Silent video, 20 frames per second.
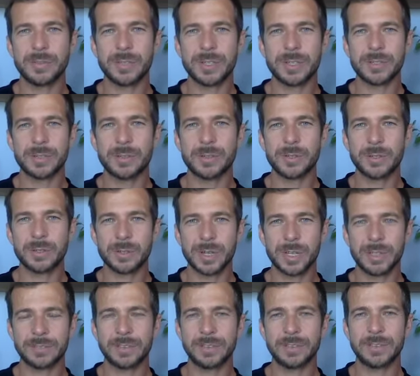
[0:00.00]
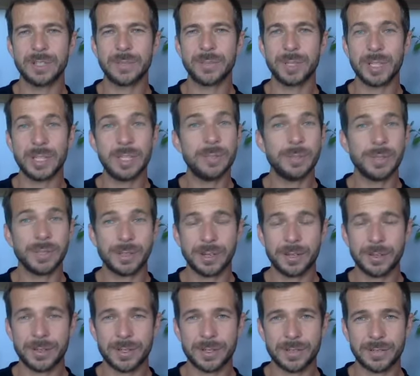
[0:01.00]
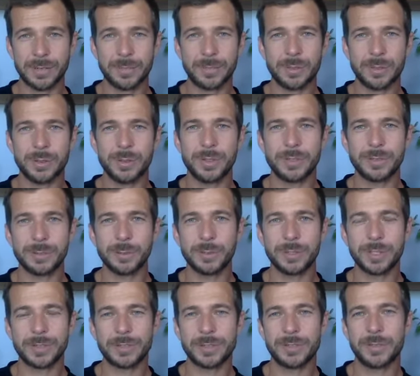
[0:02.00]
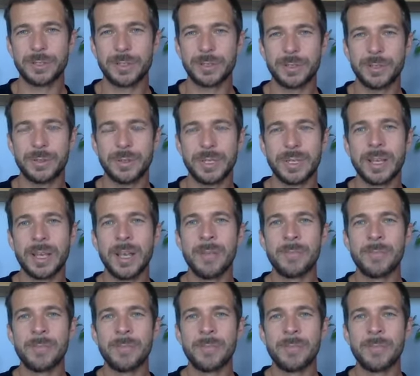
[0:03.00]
just to strengthen them and keep encouraging them to doing the work that they're doing.